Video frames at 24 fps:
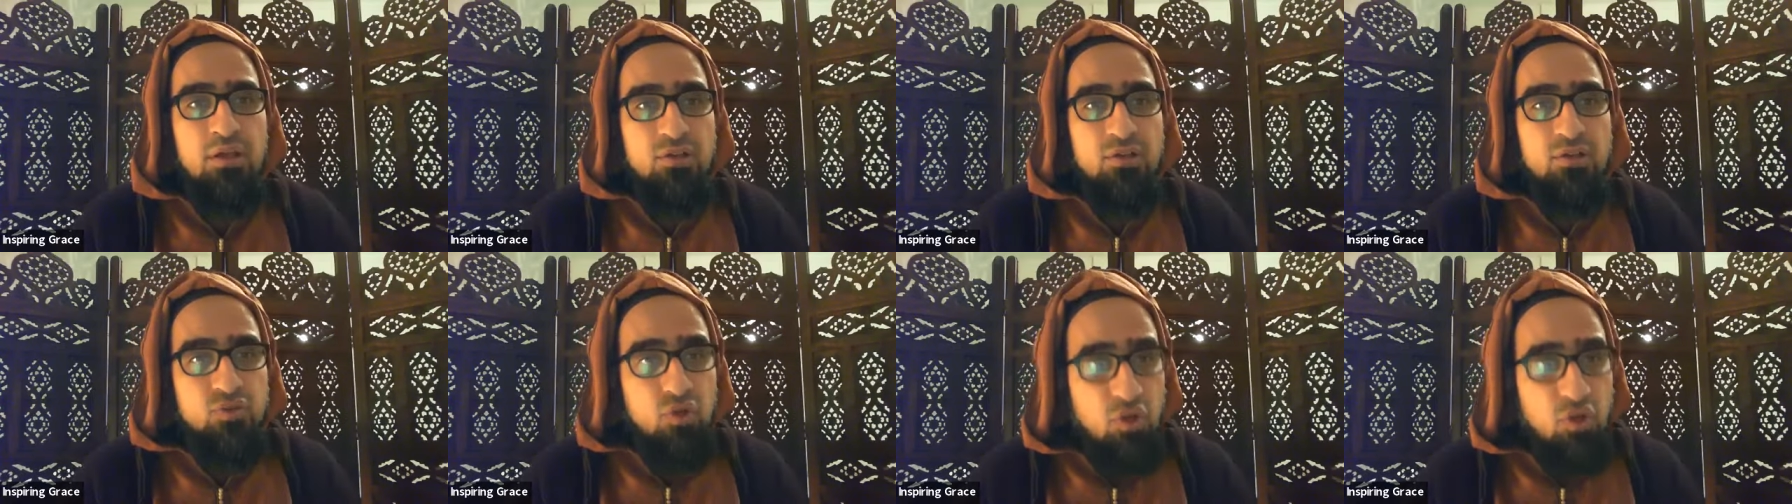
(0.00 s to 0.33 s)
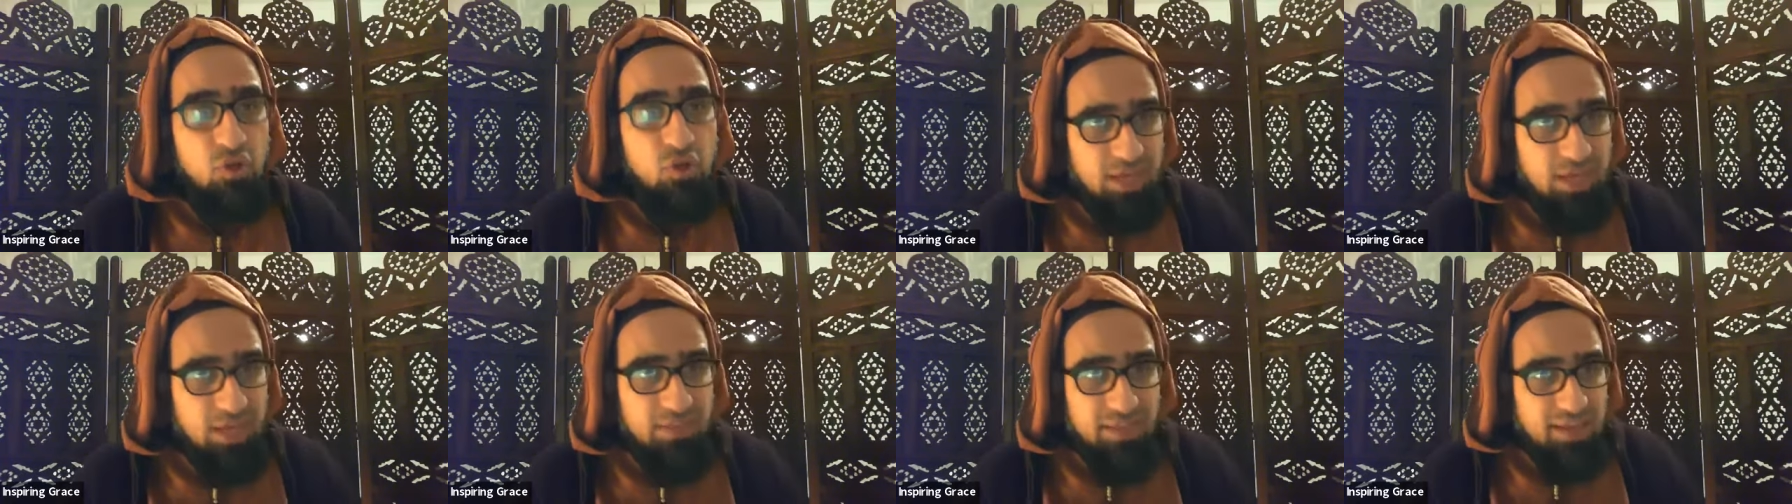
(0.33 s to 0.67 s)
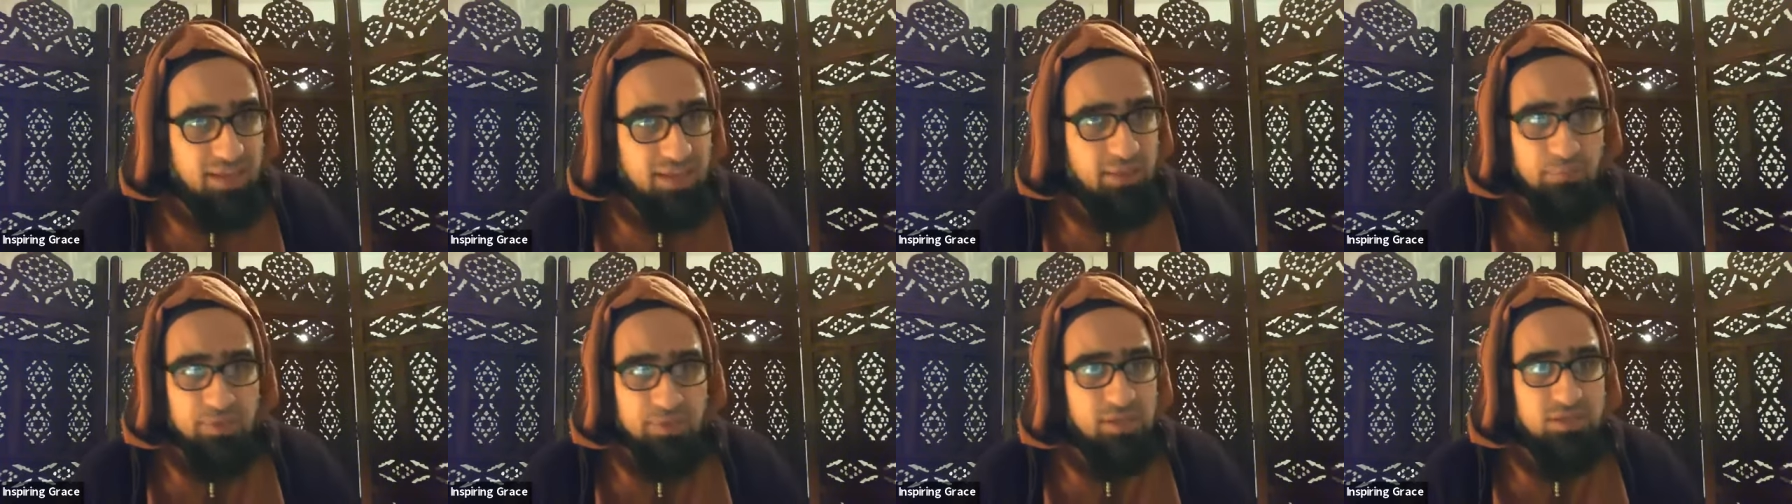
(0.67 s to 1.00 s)
So look at
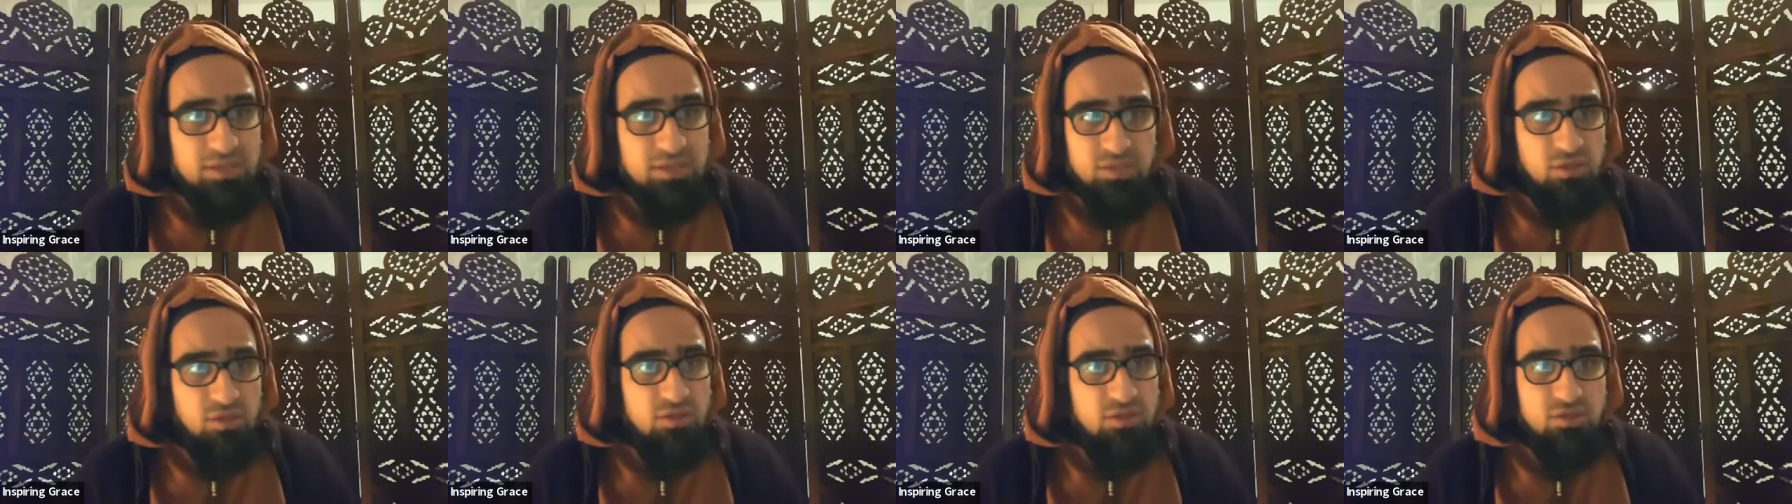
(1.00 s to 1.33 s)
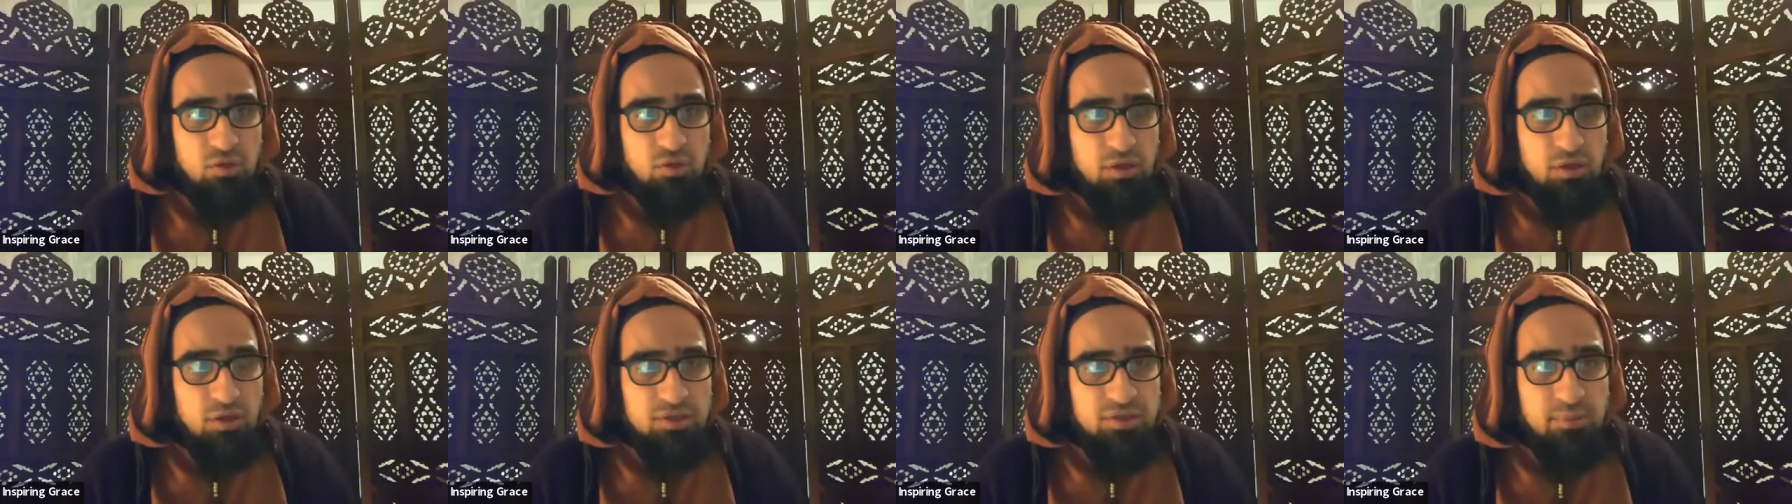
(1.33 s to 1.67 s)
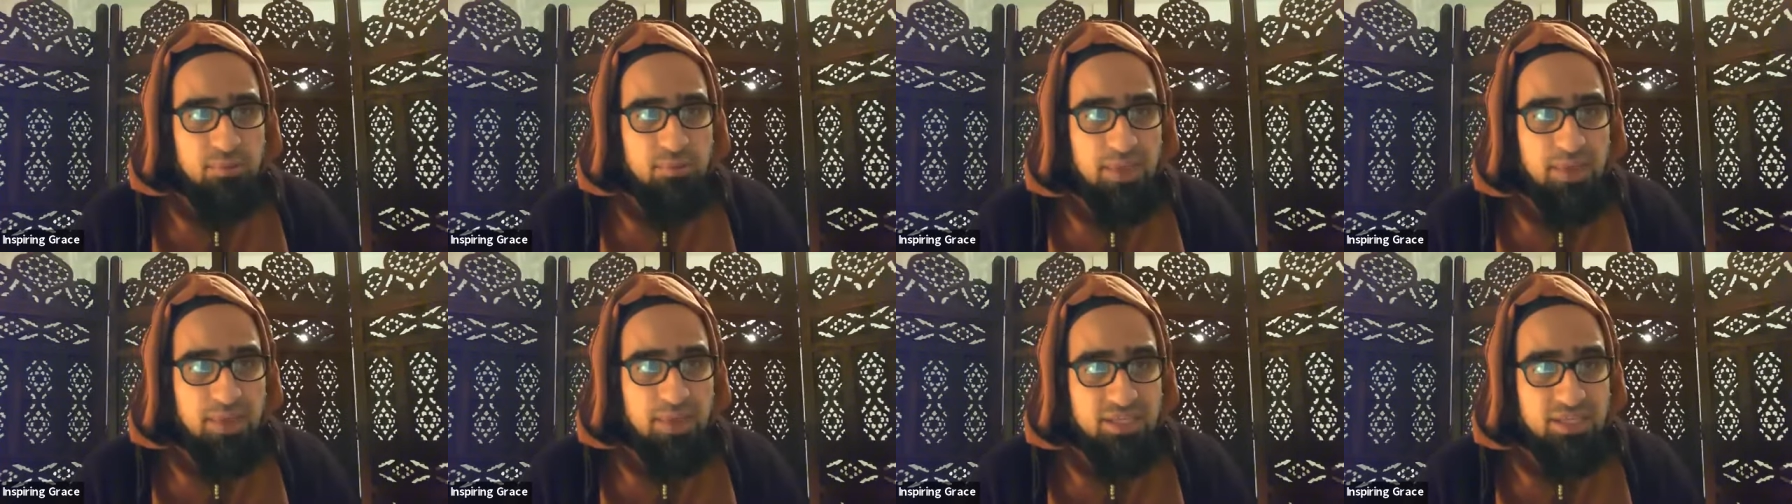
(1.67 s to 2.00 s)
that, I mean, it's, it's, it's
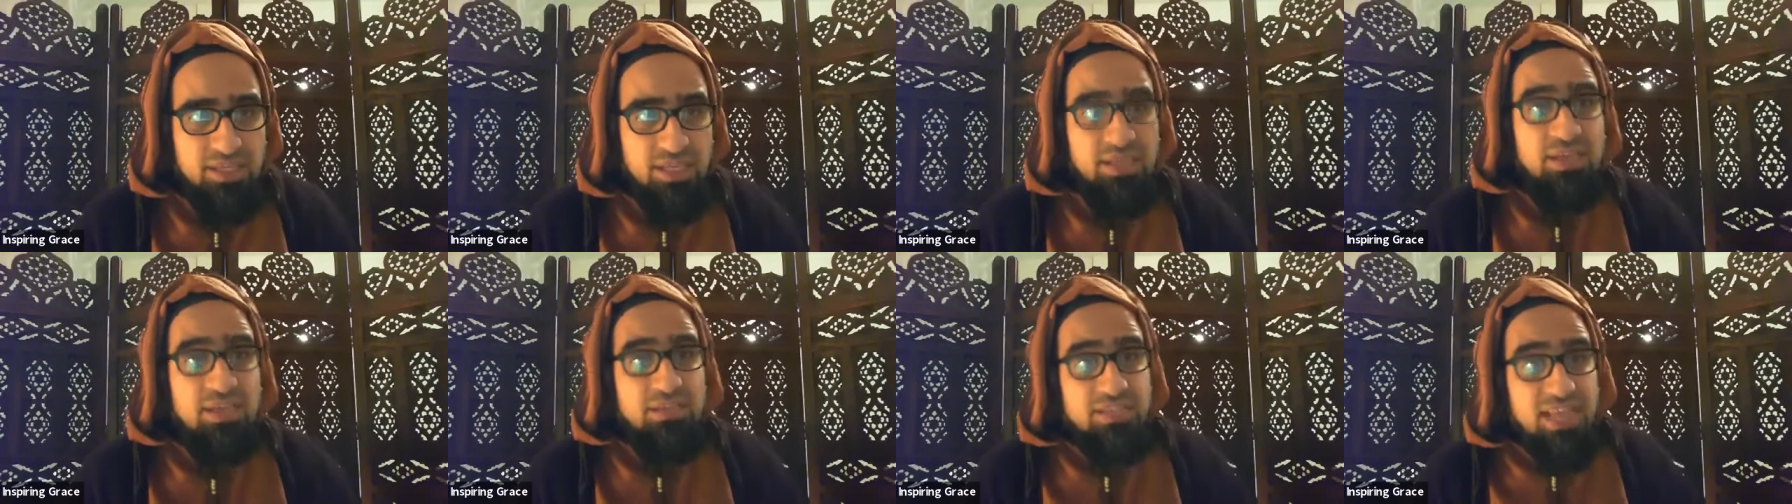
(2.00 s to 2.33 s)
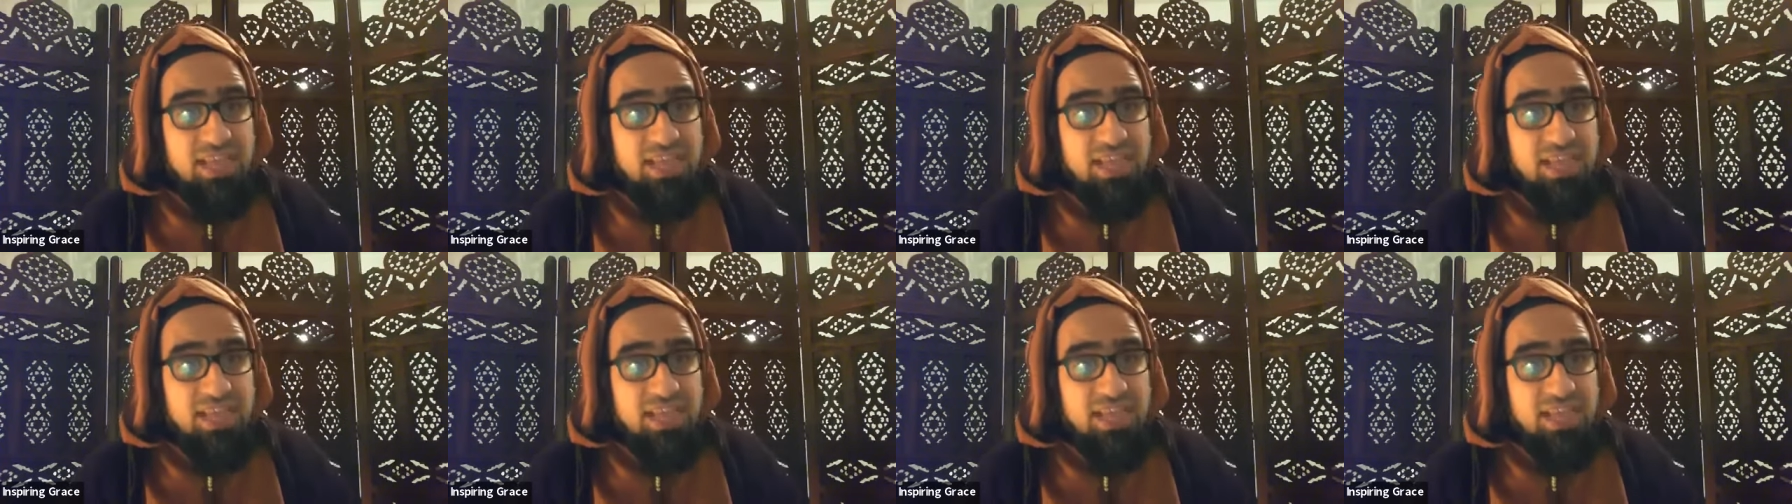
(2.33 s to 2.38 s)
amazing.